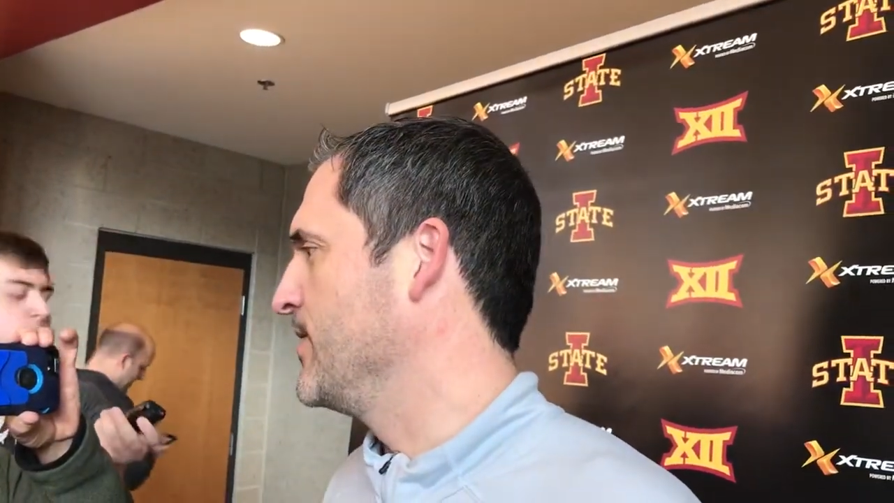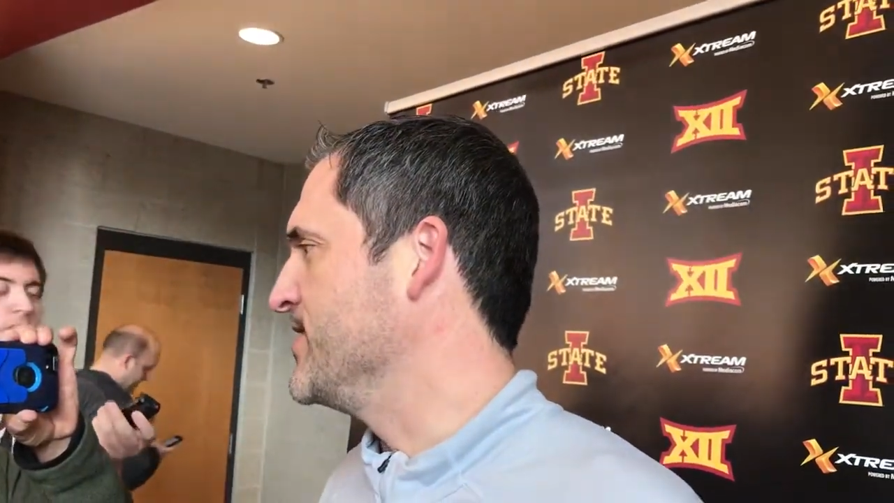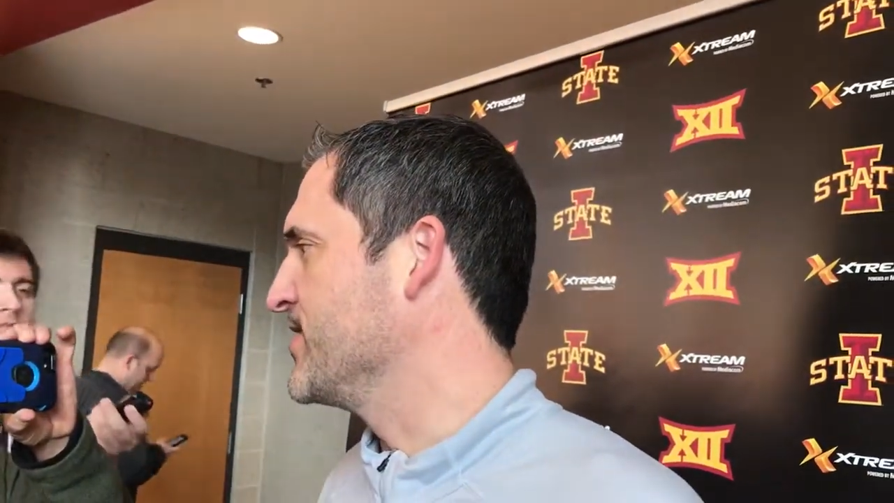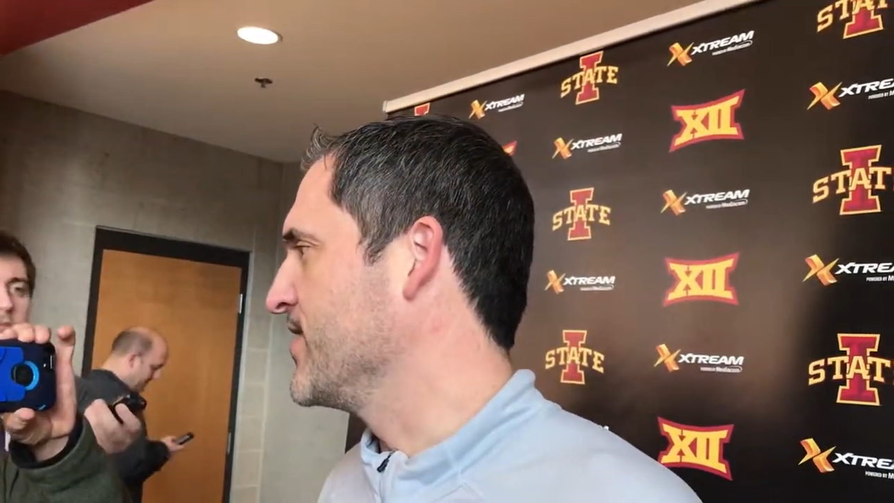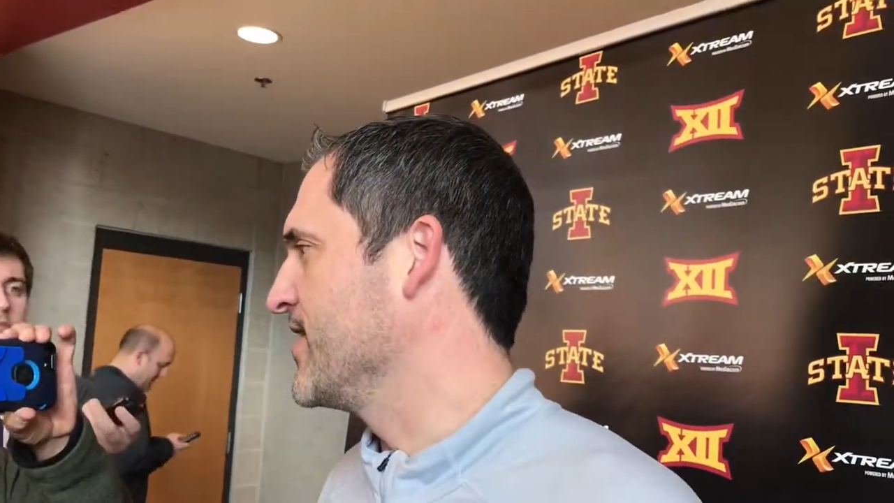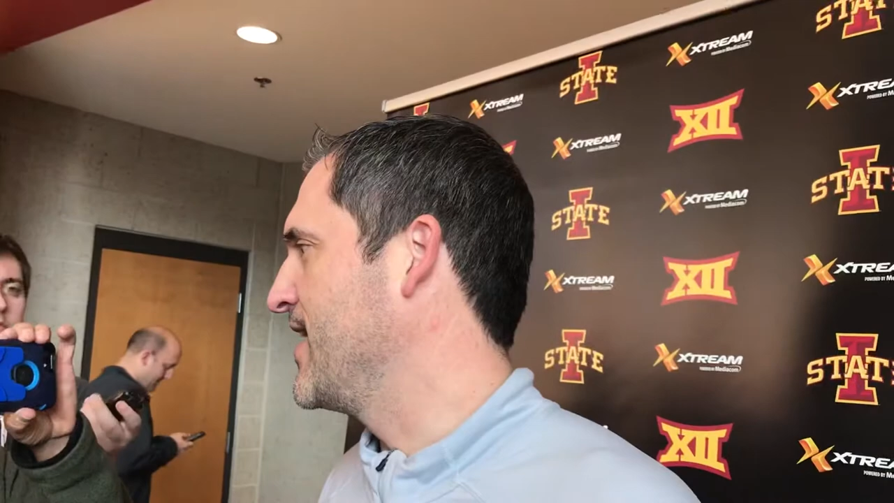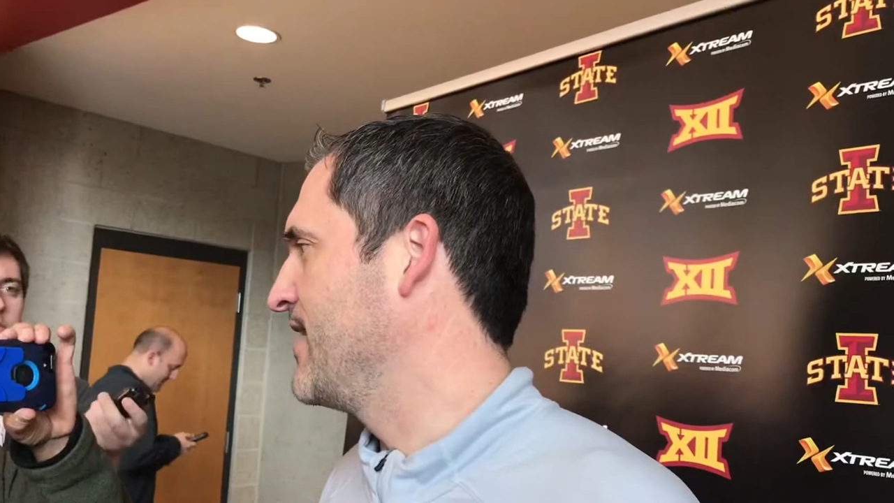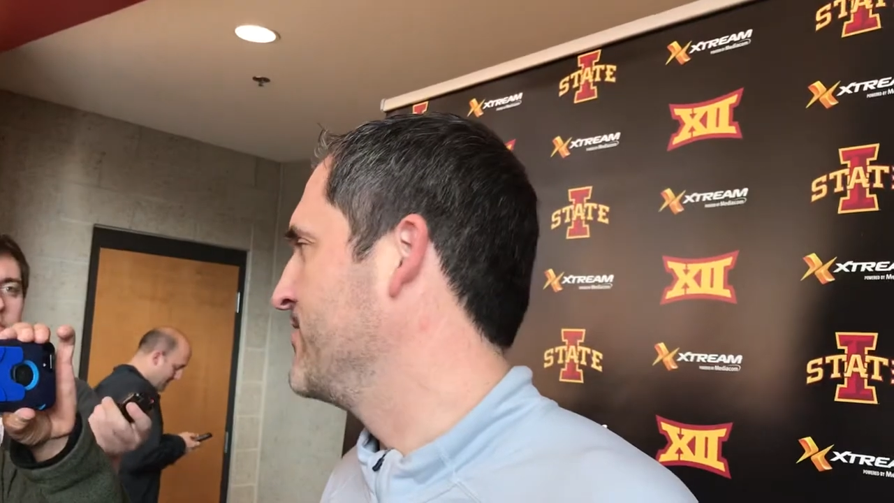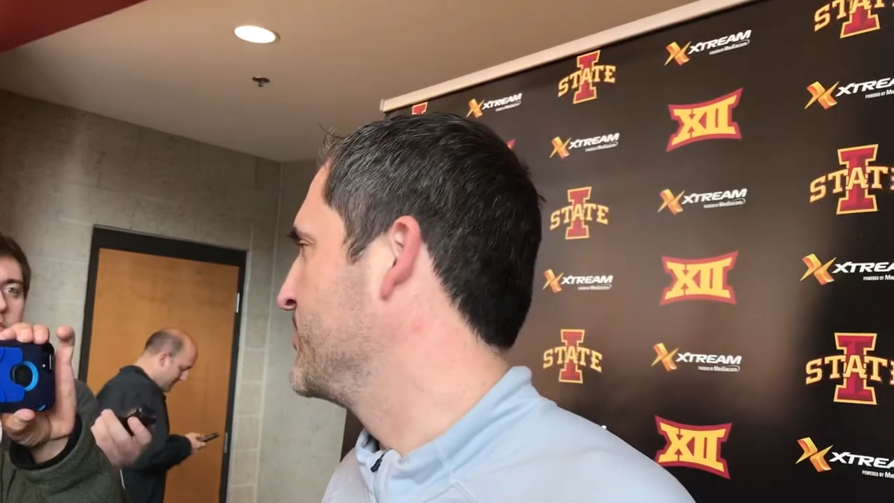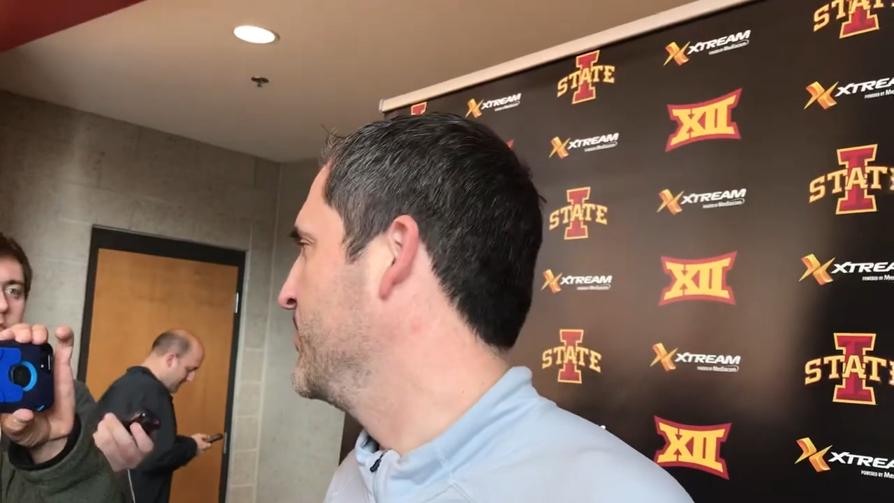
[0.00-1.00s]
he's going to get out
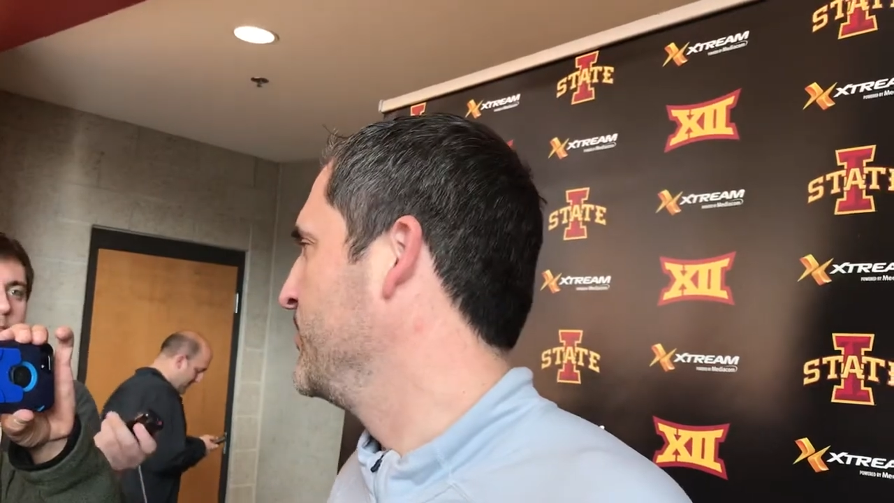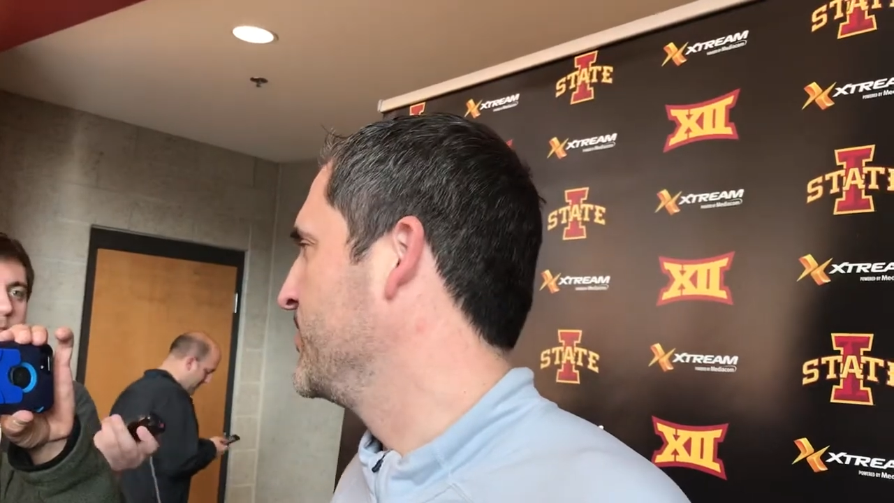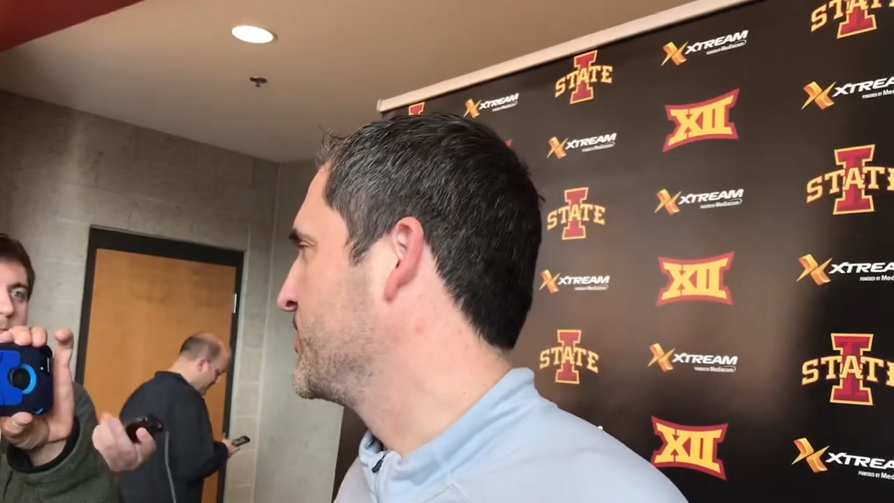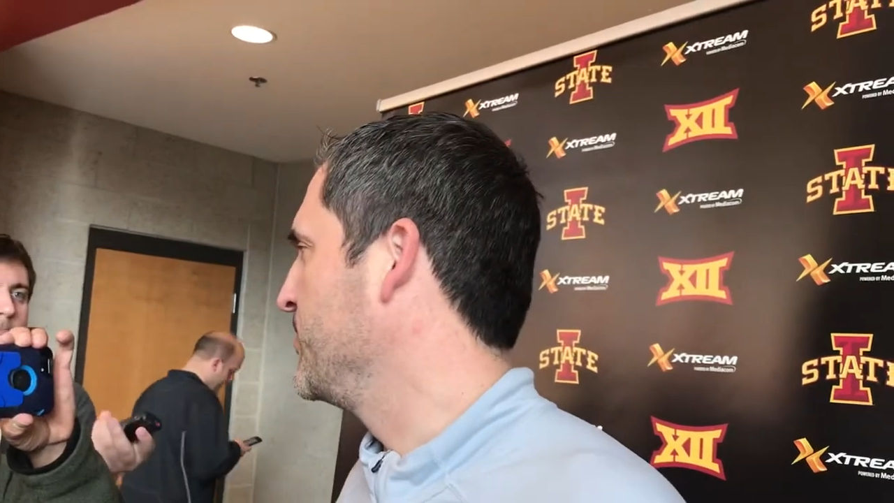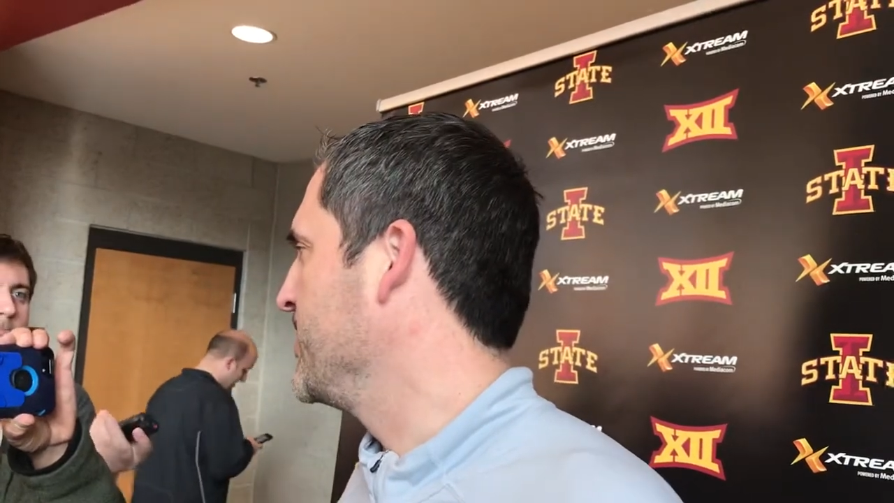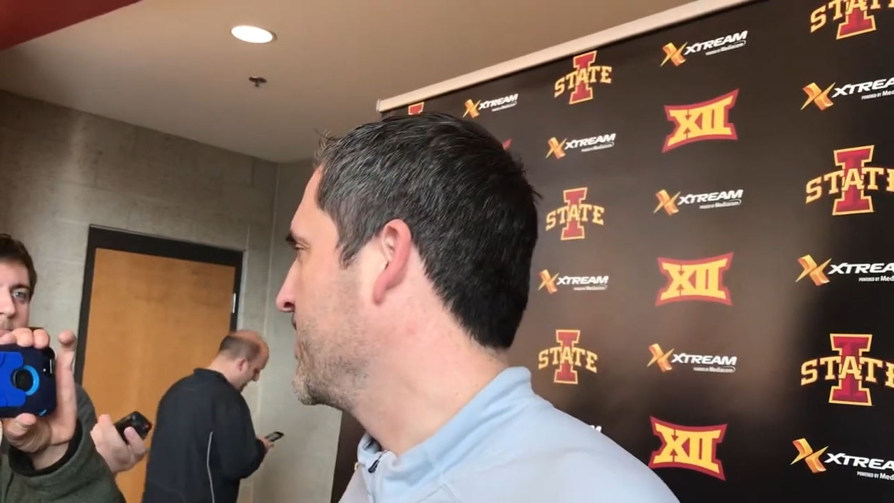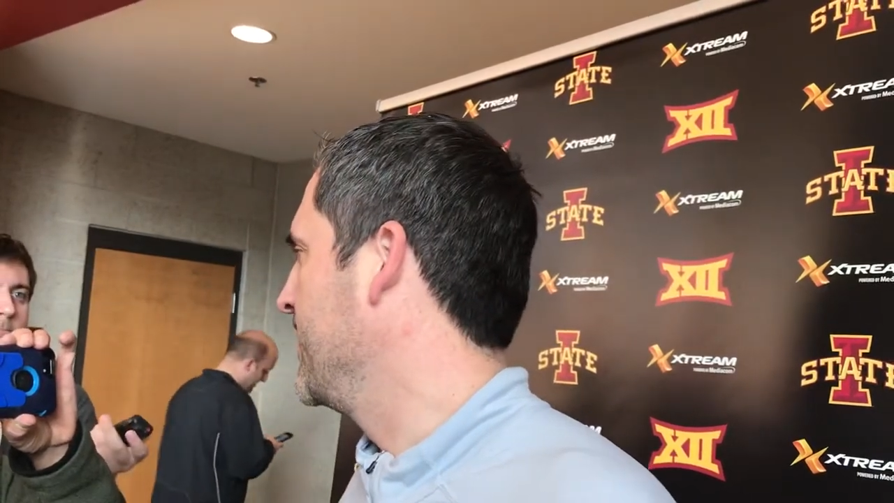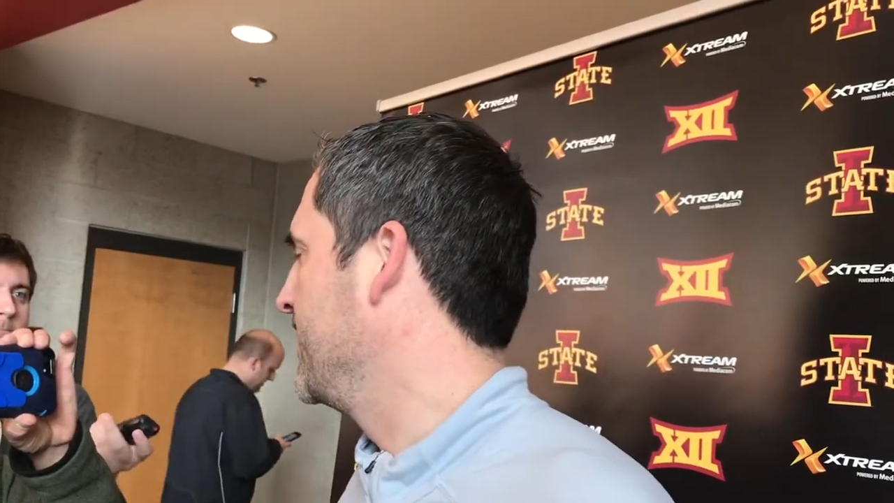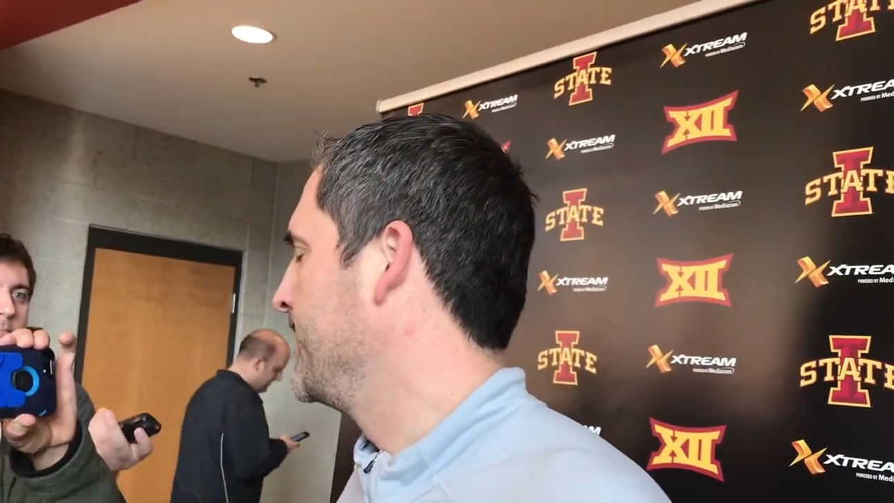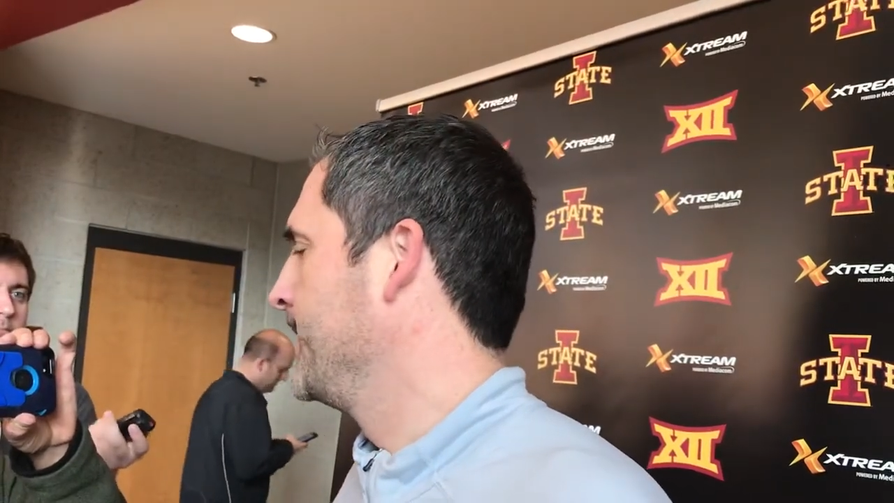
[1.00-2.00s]
of his boot this
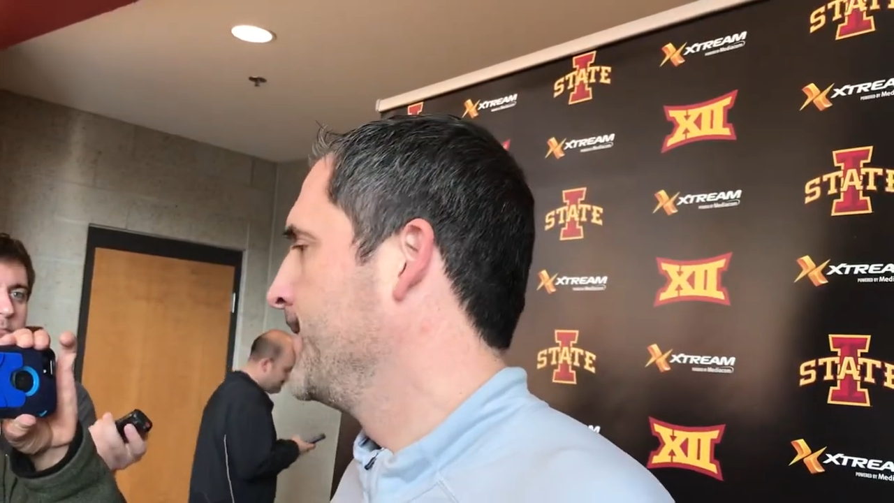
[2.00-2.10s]
weekend,